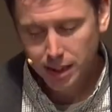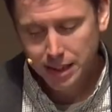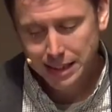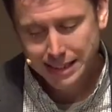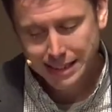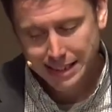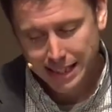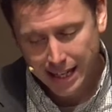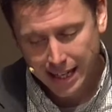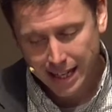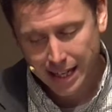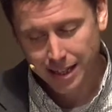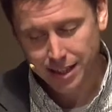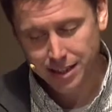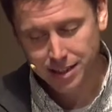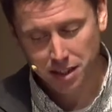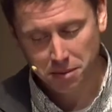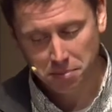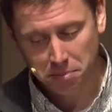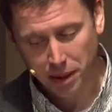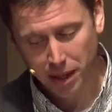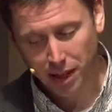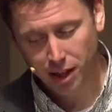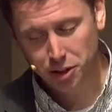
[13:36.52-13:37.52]
Dan is
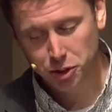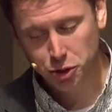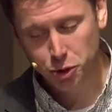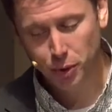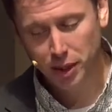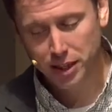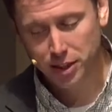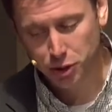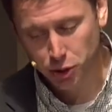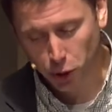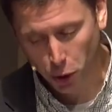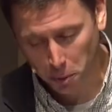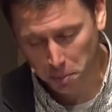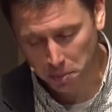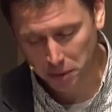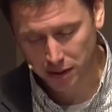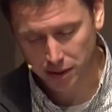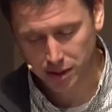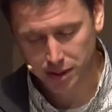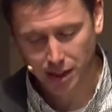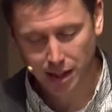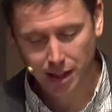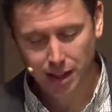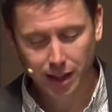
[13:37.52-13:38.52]
compared to a
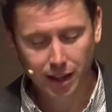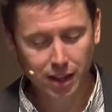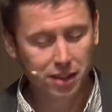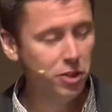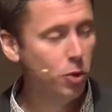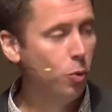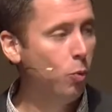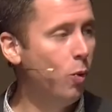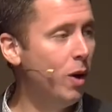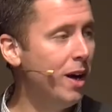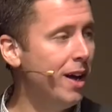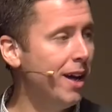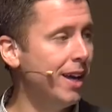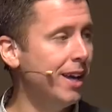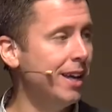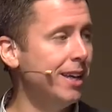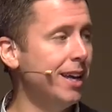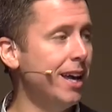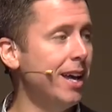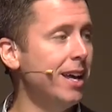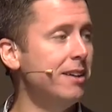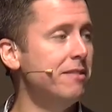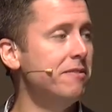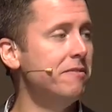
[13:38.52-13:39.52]
serpent in the way,
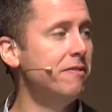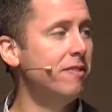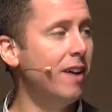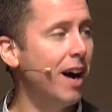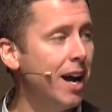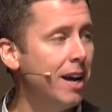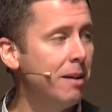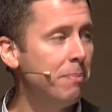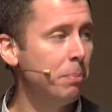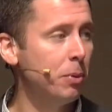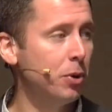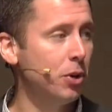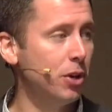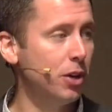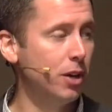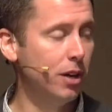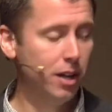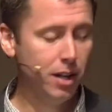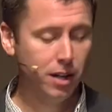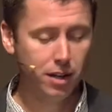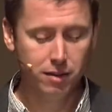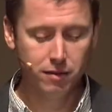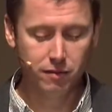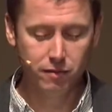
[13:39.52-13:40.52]
a viper
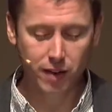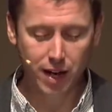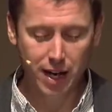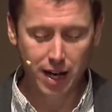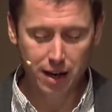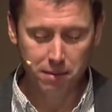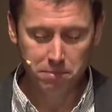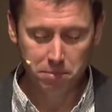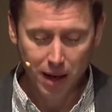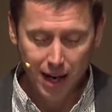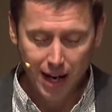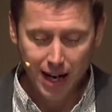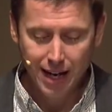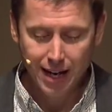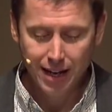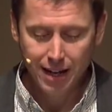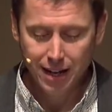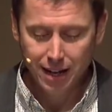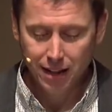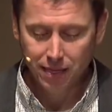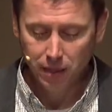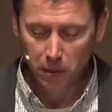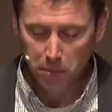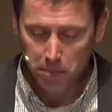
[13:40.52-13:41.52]
by
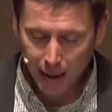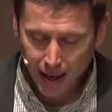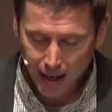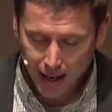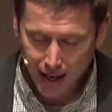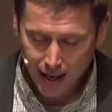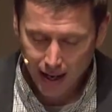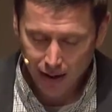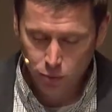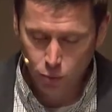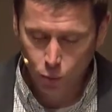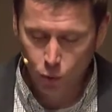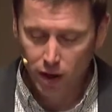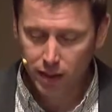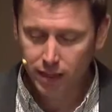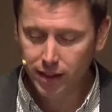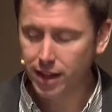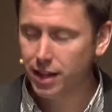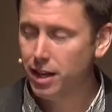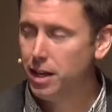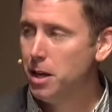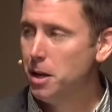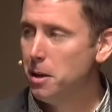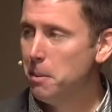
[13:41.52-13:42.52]
the path, one
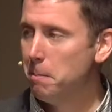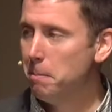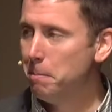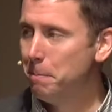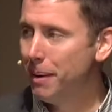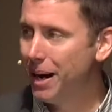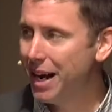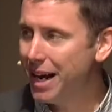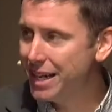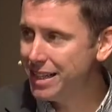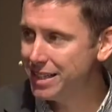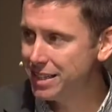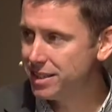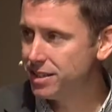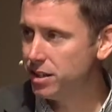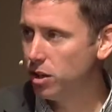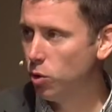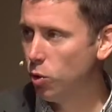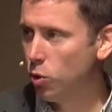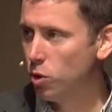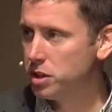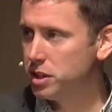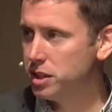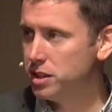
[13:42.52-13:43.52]
that bites the
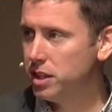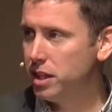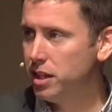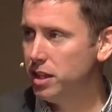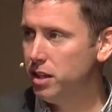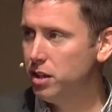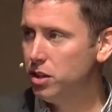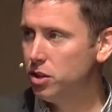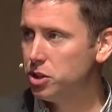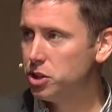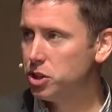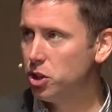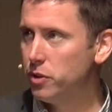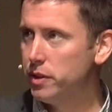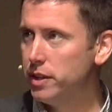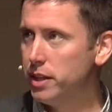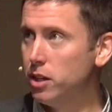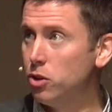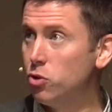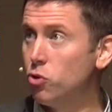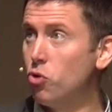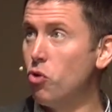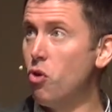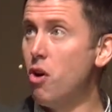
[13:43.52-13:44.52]
horse's heel so that
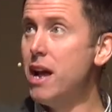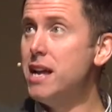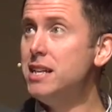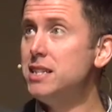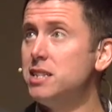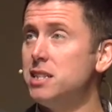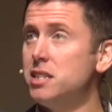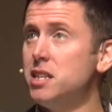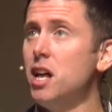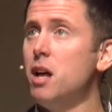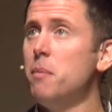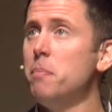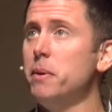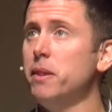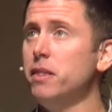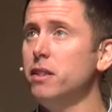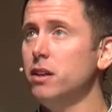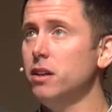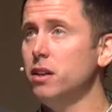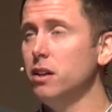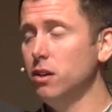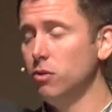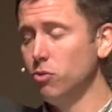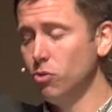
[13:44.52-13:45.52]
it raises up and
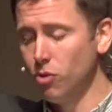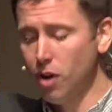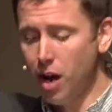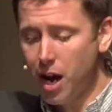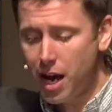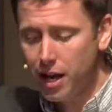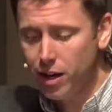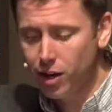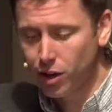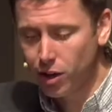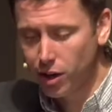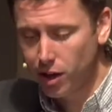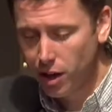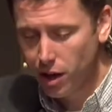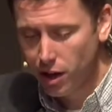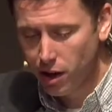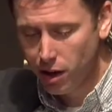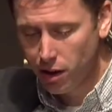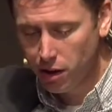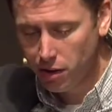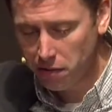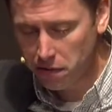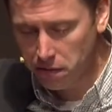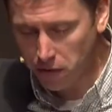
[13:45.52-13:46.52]
the rider
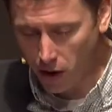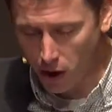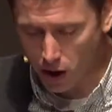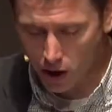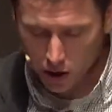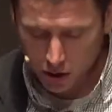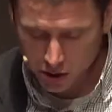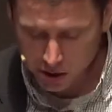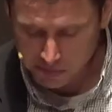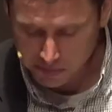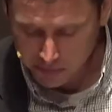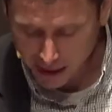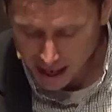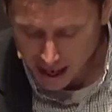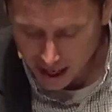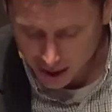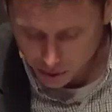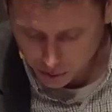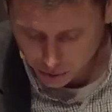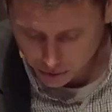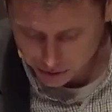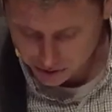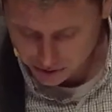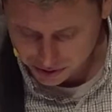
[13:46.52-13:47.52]
falls
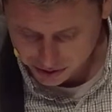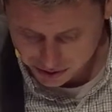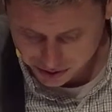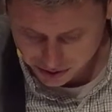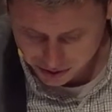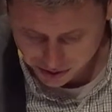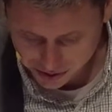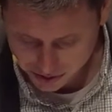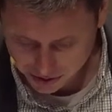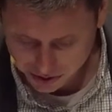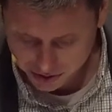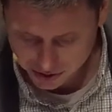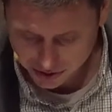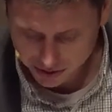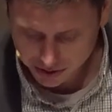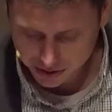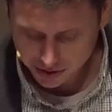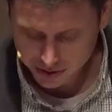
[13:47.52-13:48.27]
backwards.